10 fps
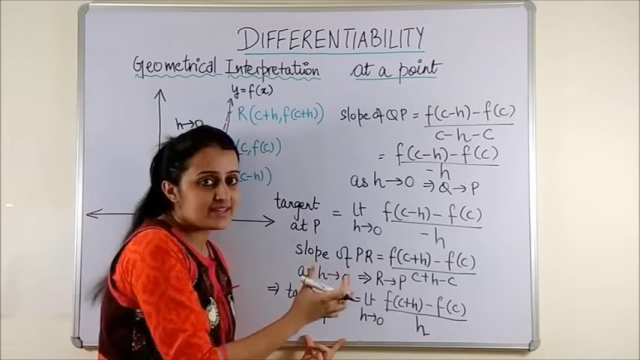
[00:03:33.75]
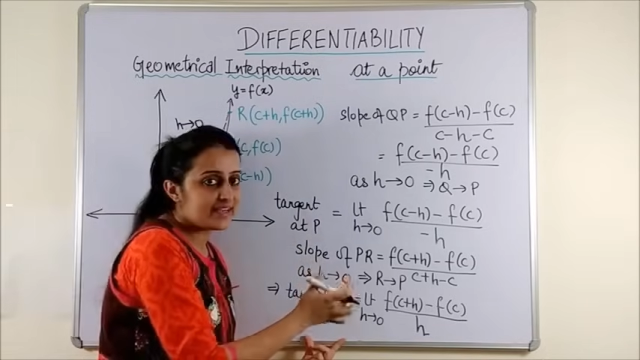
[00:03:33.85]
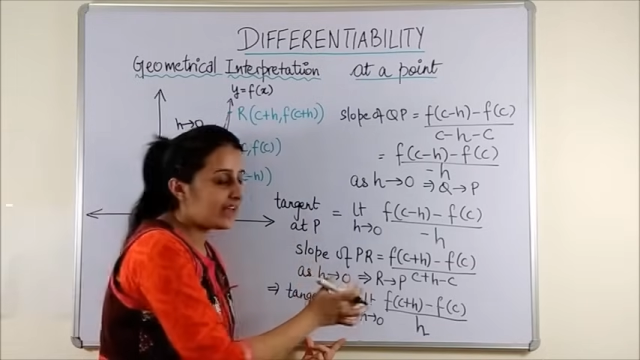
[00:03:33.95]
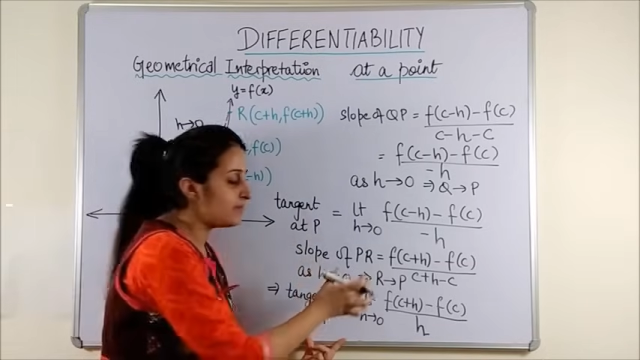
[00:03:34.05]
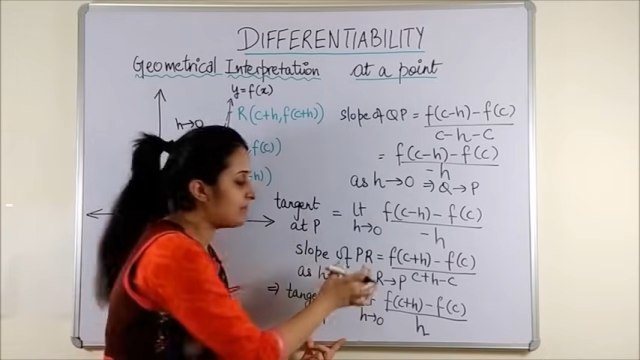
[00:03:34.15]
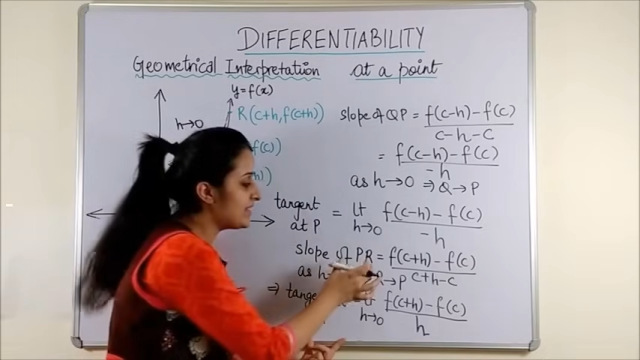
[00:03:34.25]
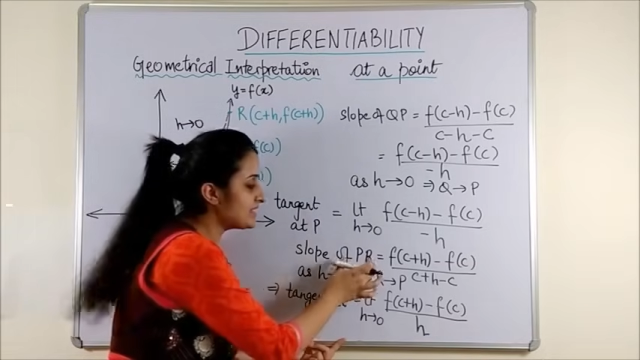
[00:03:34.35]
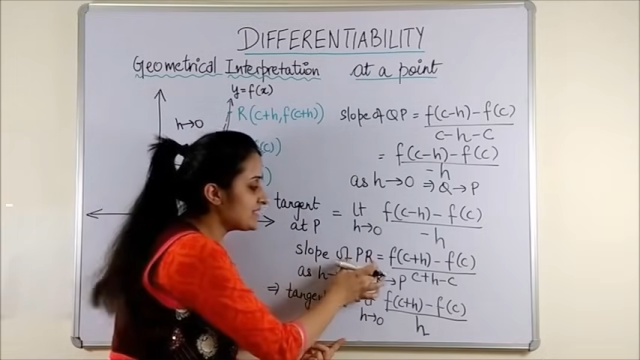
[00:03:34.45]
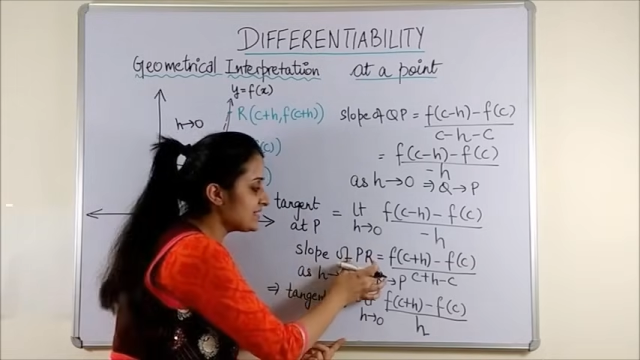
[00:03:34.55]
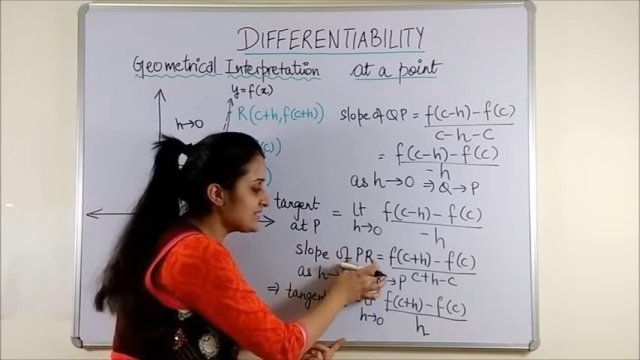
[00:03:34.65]
again
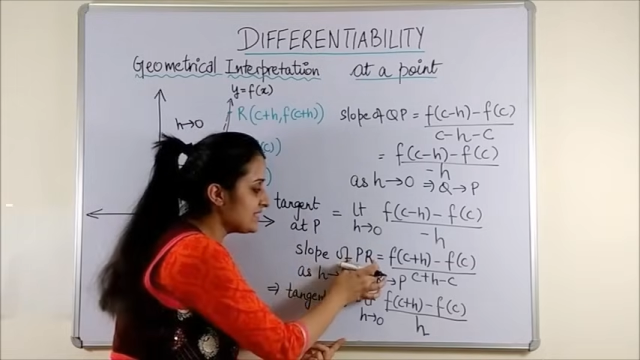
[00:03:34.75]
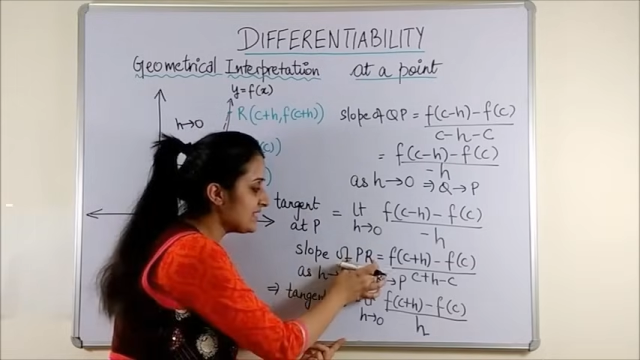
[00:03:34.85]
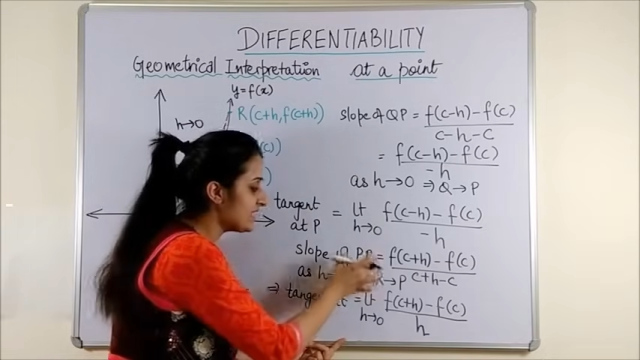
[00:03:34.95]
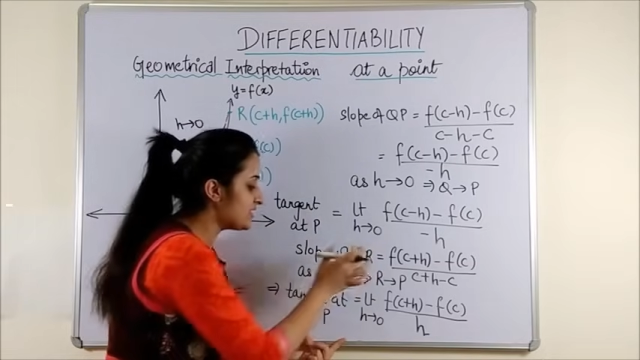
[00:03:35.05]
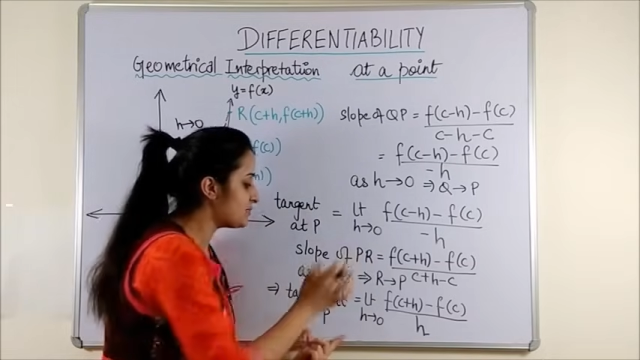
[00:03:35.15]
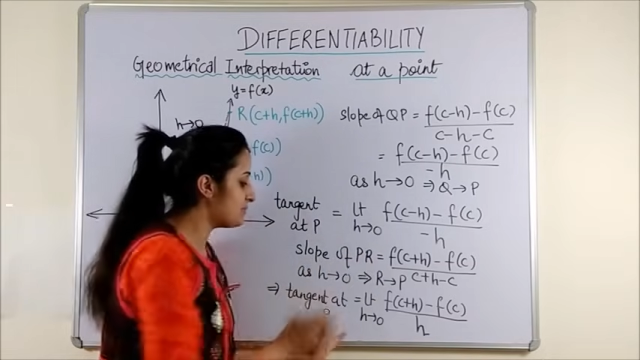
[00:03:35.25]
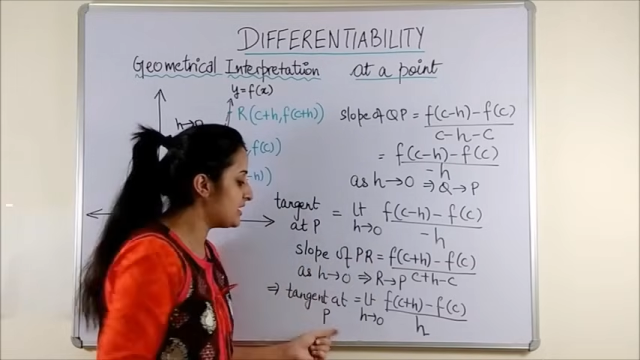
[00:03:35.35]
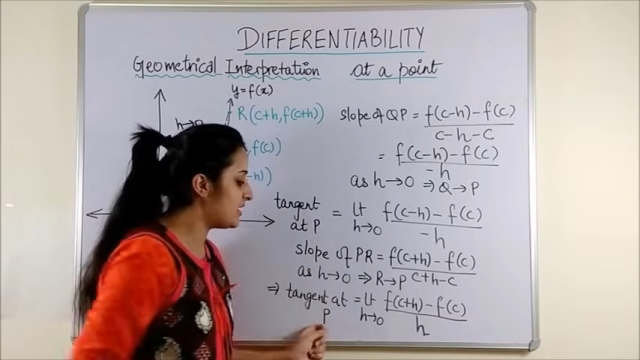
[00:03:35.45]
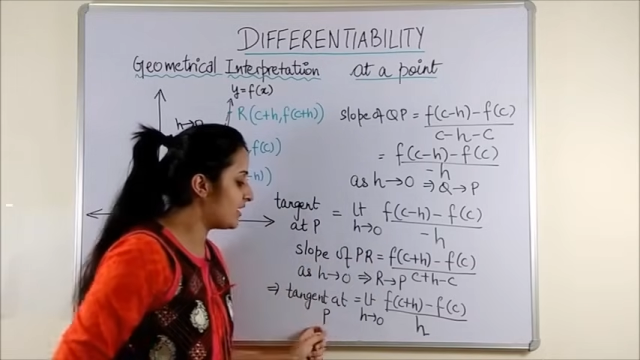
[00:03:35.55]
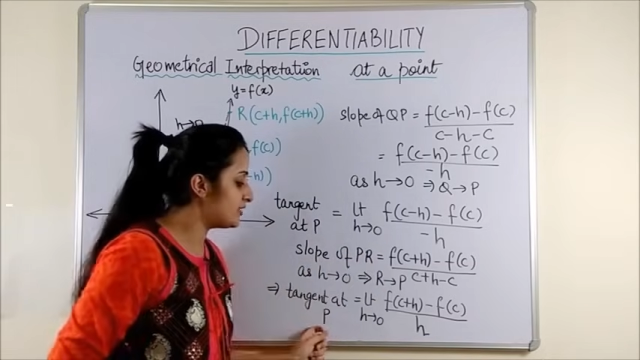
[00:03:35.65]
makes this secant
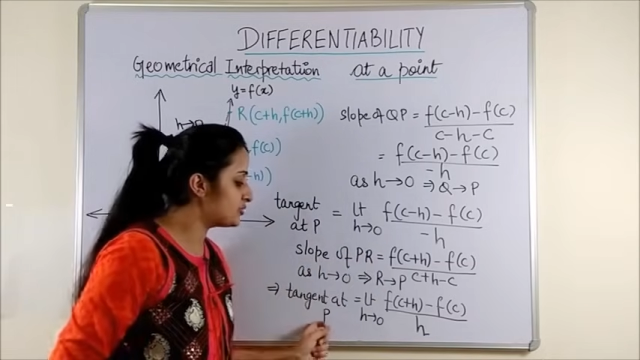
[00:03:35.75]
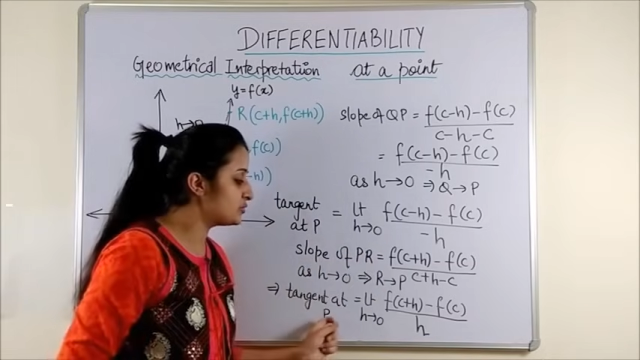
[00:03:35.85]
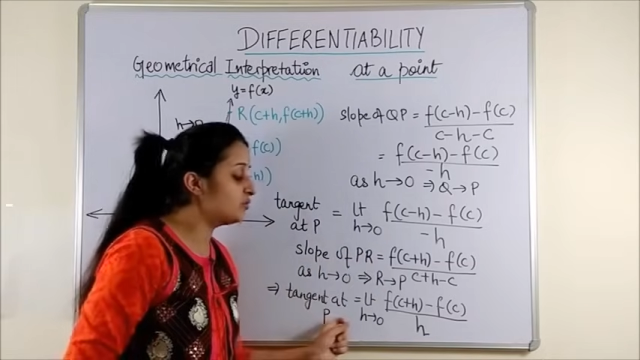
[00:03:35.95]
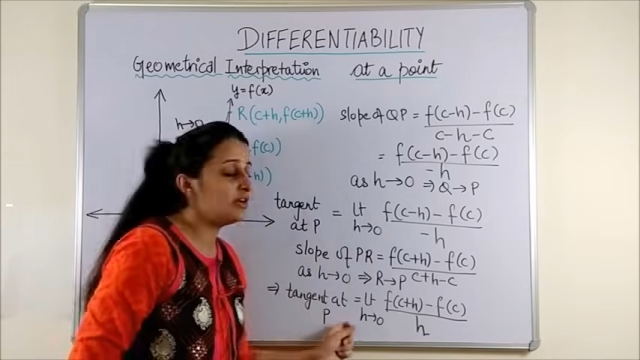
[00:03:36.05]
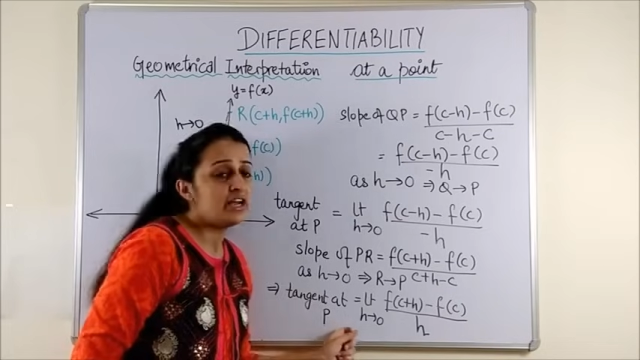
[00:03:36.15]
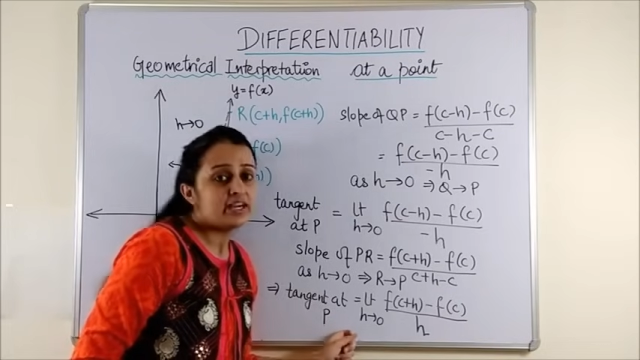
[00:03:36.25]
PR to